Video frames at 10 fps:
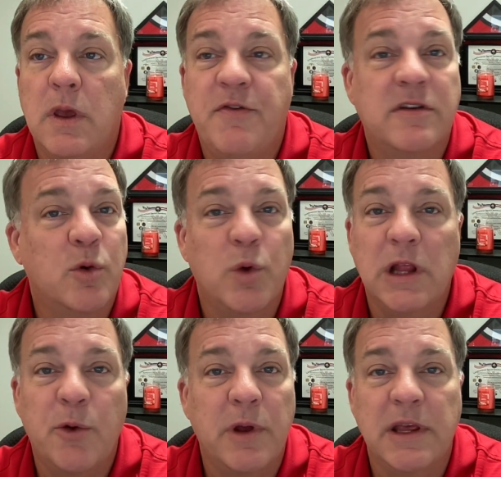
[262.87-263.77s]
if it's a
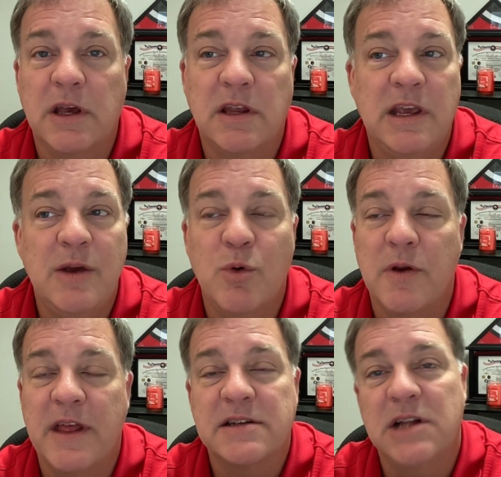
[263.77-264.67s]
really, really good
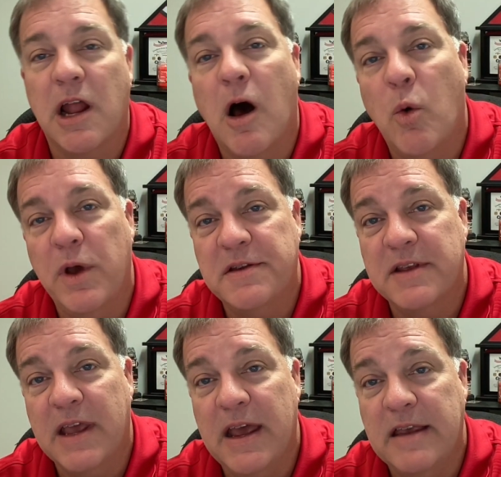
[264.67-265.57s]
keyword, that's not always
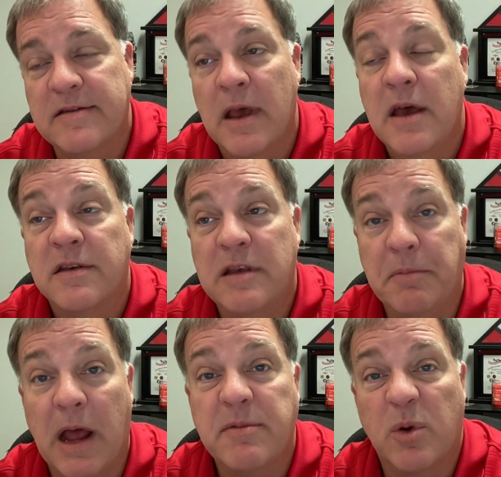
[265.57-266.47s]
the case.
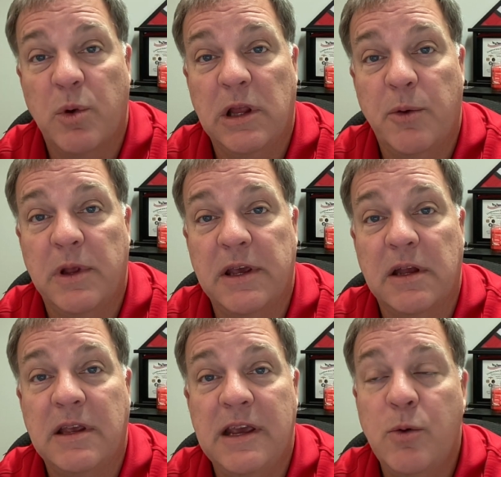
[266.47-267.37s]
Sometimes a really, really
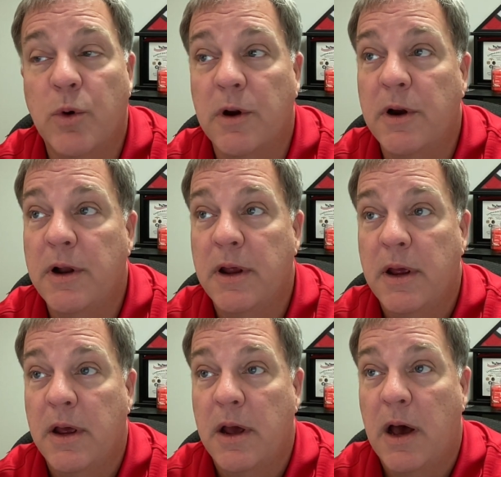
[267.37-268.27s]
good keyword,
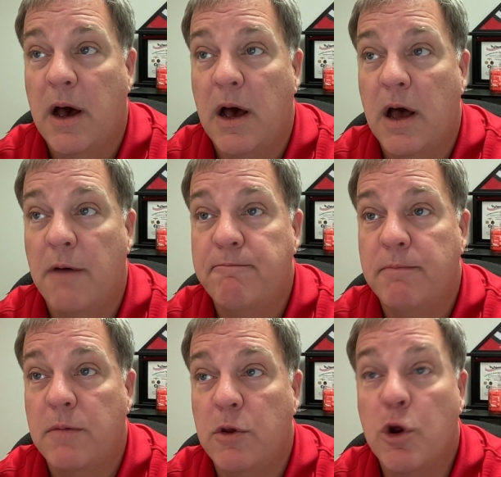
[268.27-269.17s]

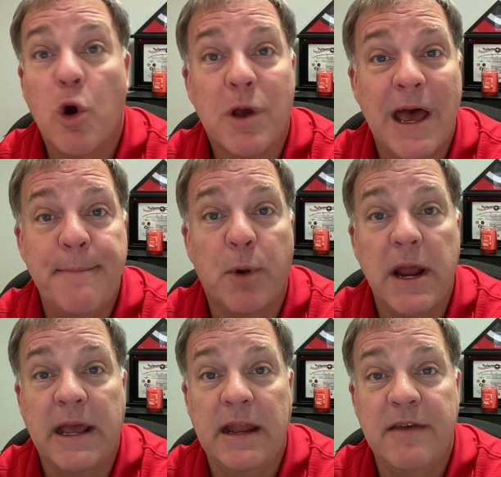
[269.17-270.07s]
you're okay
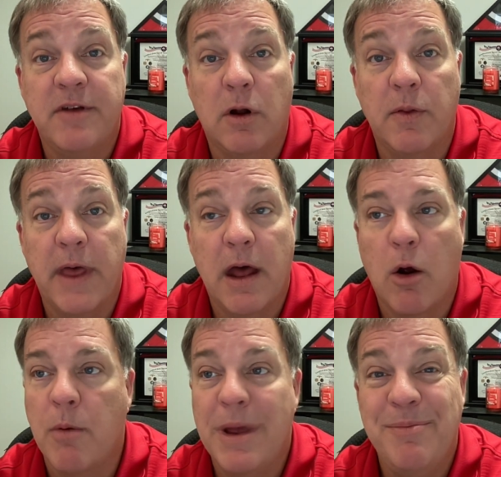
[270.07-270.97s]
breaking even on that,
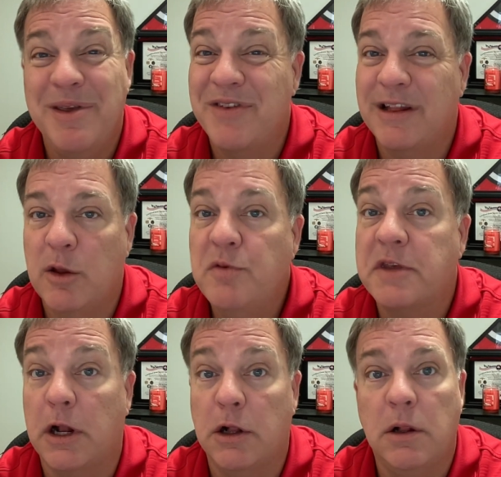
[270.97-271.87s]
or maybe even
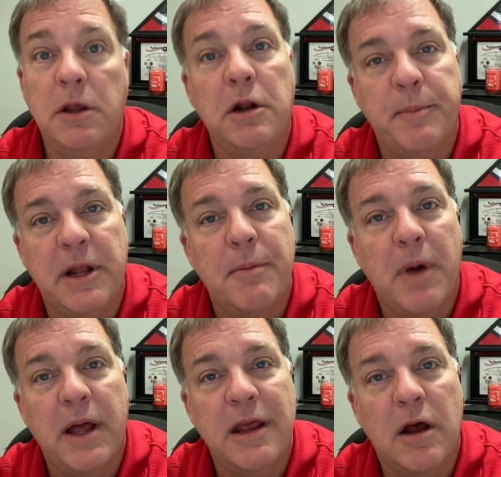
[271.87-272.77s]
losing a little bit of
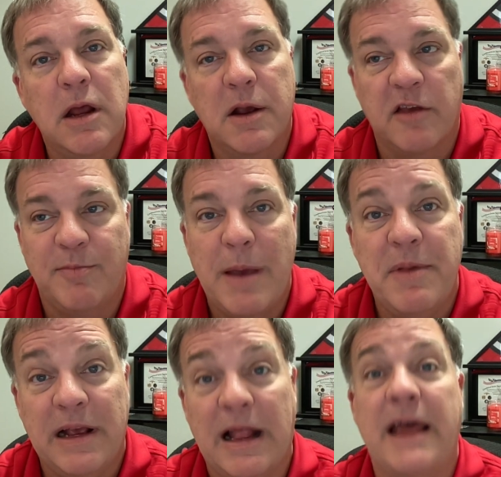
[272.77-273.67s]
money on it because
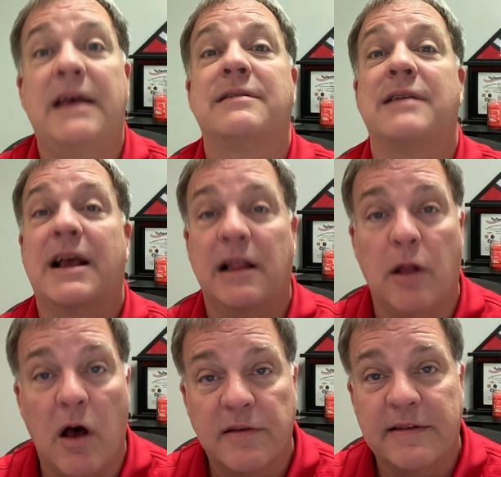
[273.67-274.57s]
maybe it's like a
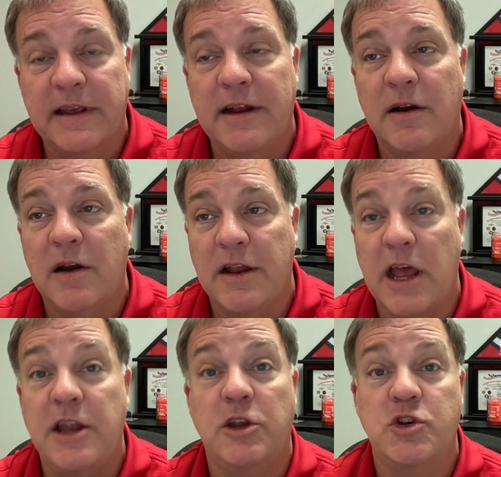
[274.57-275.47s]
loss leader
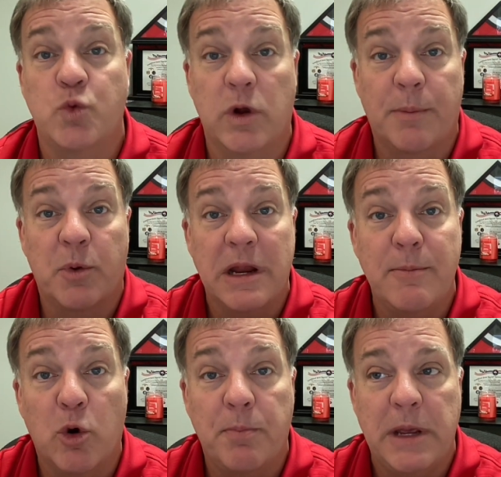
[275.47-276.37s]
and you just want to bring
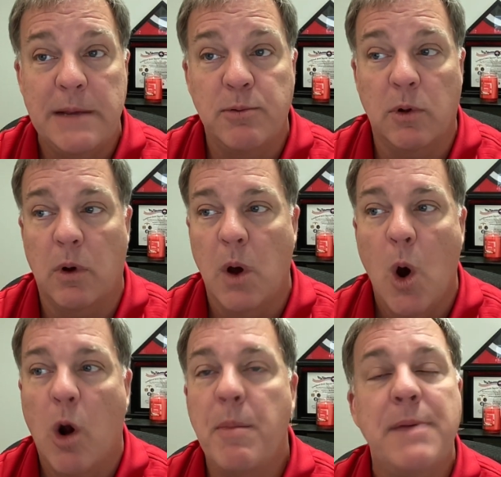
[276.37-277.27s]
more people,
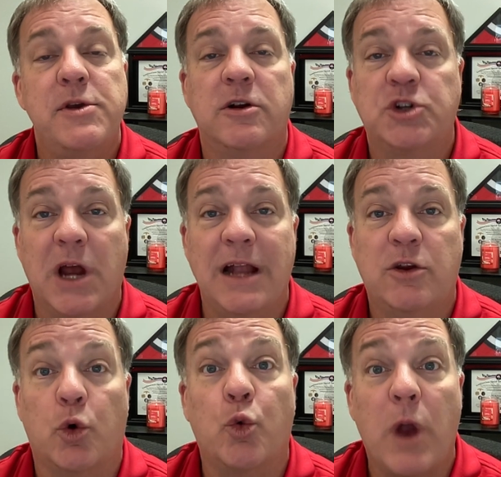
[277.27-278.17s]
or maybe you're trying
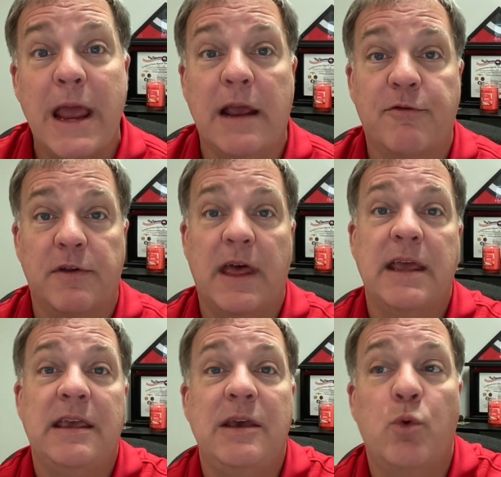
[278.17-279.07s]
to rank for
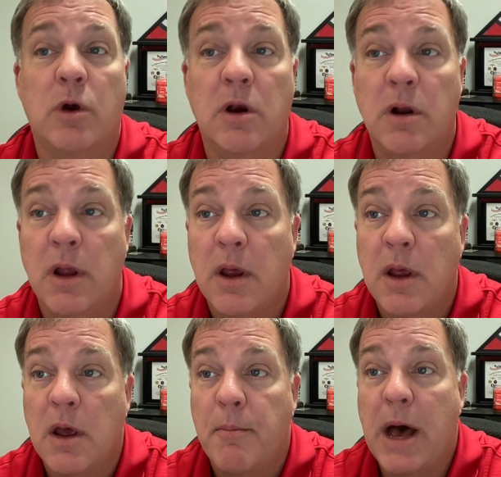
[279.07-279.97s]
that keyword
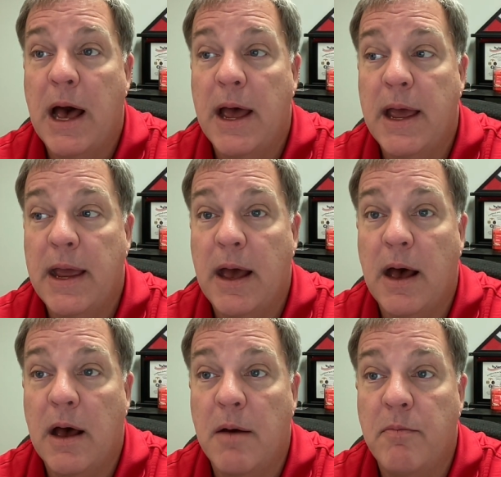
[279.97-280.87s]
by
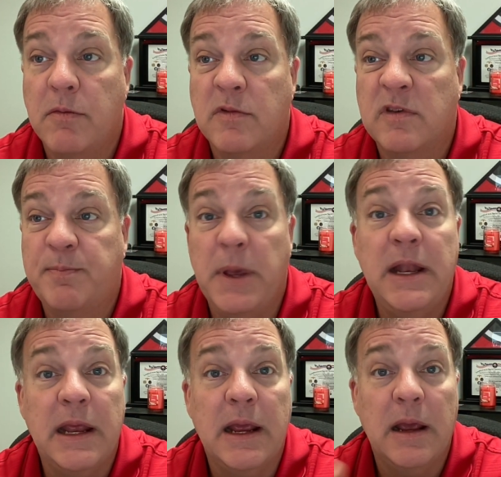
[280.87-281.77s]

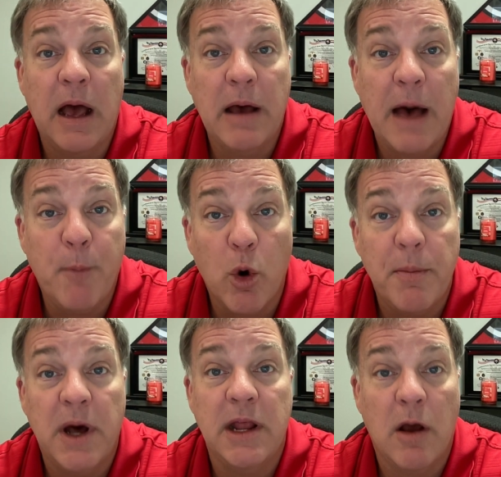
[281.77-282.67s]
spending more
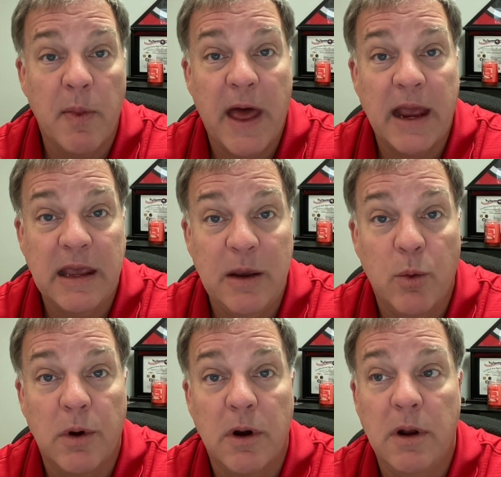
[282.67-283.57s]
money on that
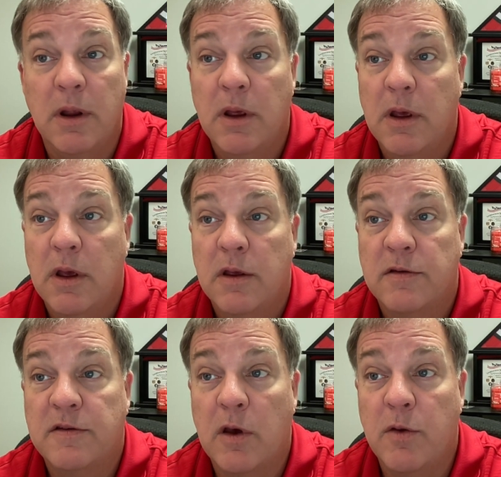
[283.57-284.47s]
keyword
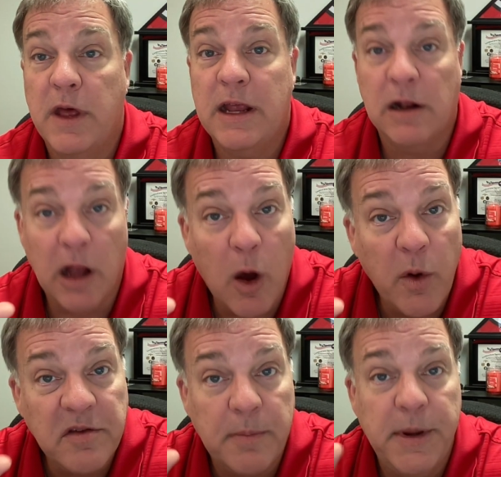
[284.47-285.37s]
so that it'll
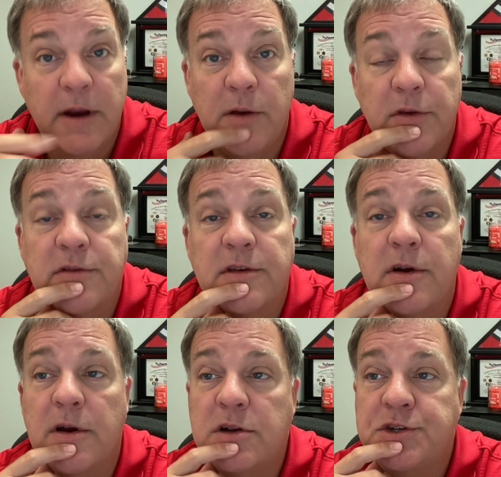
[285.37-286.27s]
always appear in the
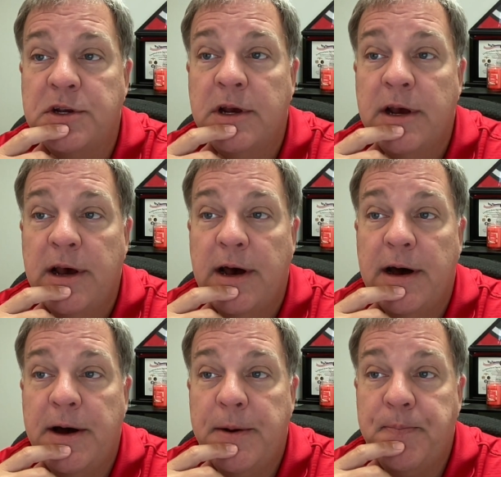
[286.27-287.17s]
search.
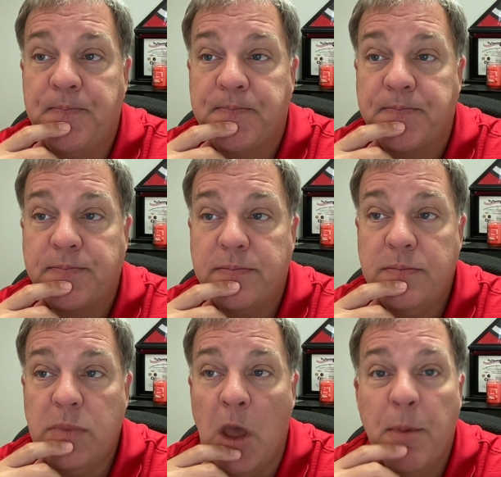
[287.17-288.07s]

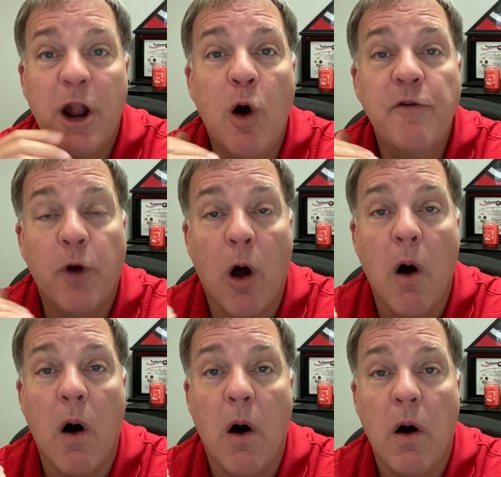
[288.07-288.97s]
But
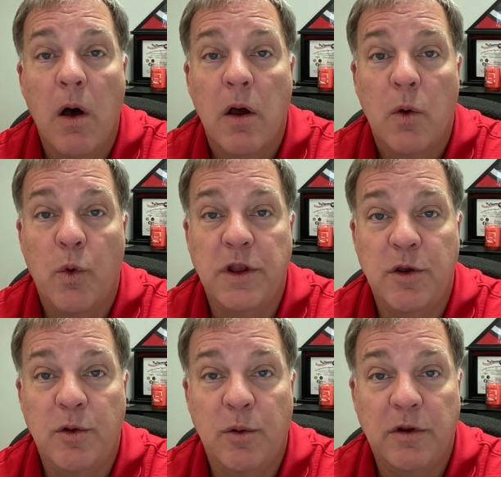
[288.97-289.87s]
overall, when
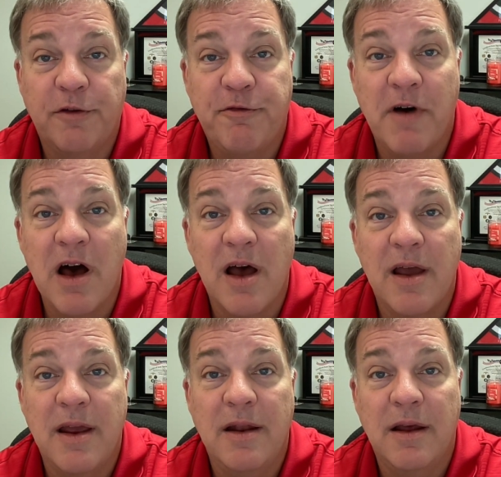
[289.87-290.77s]
you
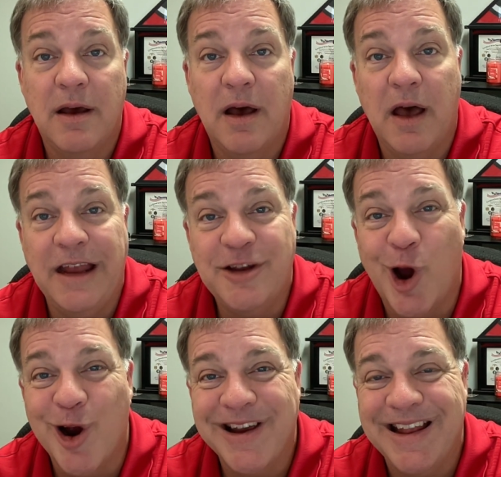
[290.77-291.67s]
define a
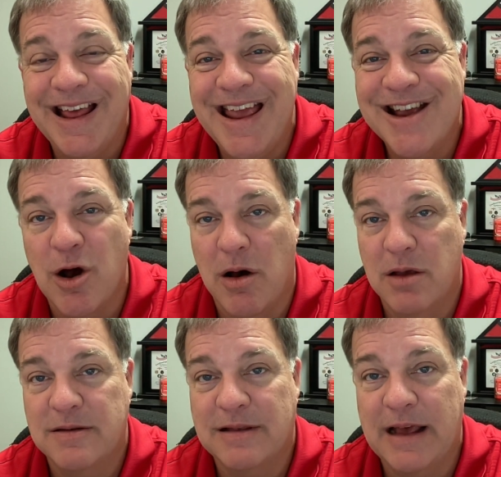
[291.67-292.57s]
target
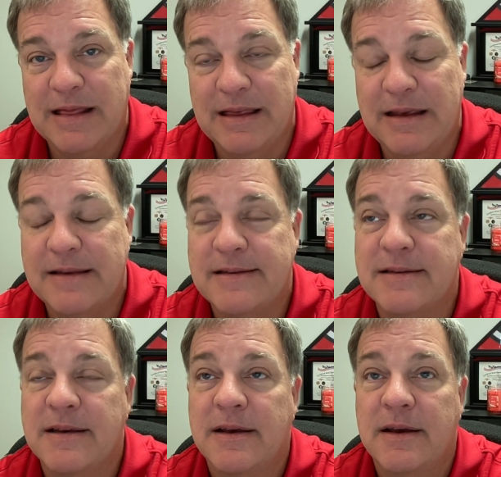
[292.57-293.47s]
ACOS like
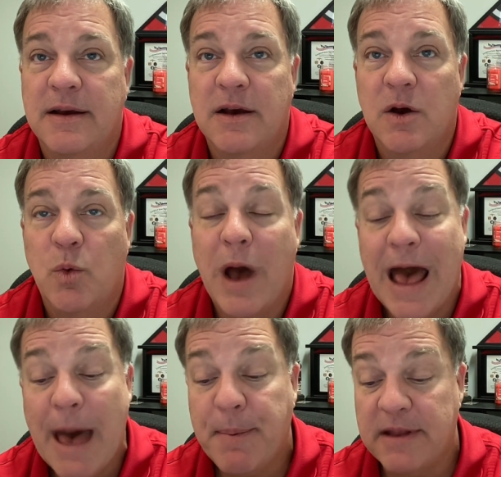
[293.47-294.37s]
this, what
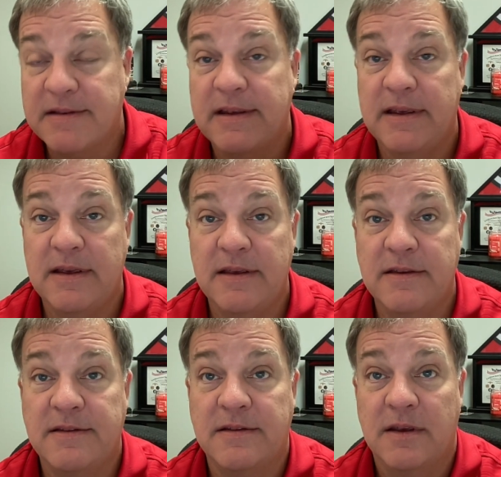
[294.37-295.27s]
happens
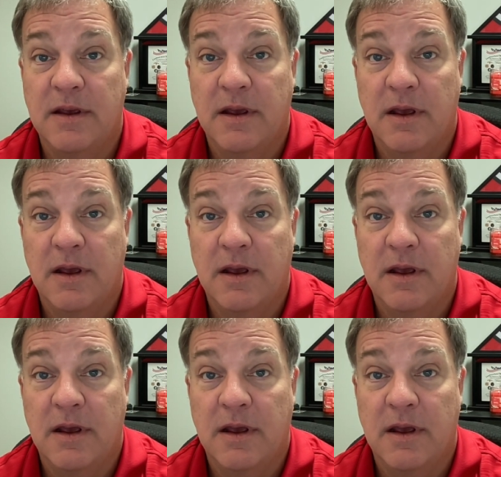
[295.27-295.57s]
is